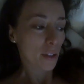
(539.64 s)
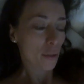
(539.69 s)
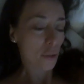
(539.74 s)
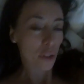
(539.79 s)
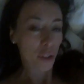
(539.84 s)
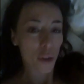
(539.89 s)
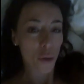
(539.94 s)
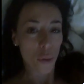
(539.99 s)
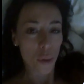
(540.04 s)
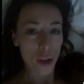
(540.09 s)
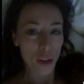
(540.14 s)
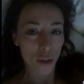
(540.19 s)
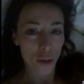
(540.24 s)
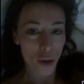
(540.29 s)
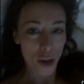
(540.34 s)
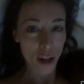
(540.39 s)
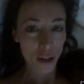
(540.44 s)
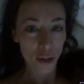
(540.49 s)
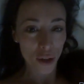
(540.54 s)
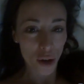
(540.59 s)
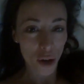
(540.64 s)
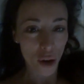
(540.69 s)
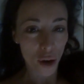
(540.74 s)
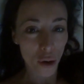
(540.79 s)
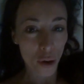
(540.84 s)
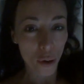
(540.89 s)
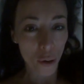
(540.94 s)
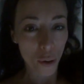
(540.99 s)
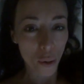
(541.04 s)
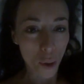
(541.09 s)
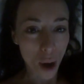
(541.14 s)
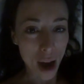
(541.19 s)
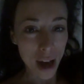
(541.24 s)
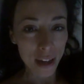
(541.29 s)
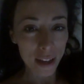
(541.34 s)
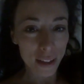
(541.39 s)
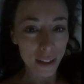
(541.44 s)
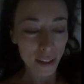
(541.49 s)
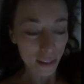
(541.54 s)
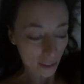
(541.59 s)
from the window I saw
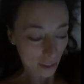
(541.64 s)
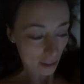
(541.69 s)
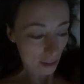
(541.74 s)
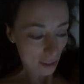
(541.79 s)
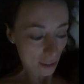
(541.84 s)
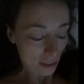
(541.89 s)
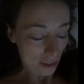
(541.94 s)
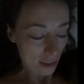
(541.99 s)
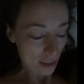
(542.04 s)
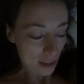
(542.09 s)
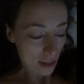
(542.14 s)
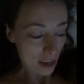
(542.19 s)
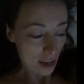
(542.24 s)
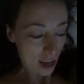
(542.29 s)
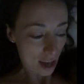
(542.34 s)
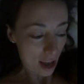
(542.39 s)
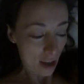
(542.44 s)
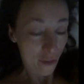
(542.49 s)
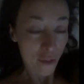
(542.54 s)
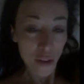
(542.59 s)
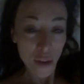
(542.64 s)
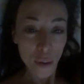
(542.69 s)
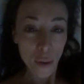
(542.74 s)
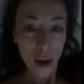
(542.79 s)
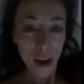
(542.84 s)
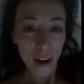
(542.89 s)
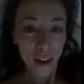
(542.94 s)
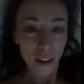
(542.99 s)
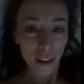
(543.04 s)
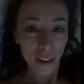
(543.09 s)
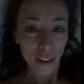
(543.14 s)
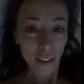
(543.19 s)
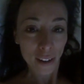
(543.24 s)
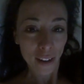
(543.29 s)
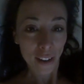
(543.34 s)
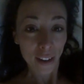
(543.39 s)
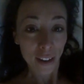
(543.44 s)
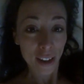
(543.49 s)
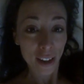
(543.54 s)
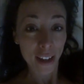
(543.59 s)
white everywhere,
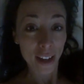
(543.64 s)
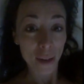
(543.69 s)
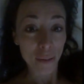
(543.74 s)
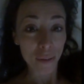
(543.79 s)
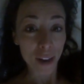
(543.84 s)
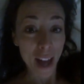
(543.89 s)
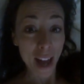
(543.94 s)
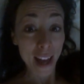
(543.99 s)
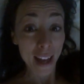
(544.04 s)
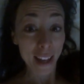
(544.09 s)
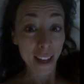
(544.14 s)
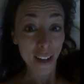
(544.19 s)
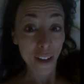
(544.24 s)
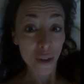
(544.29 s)
and I'm like,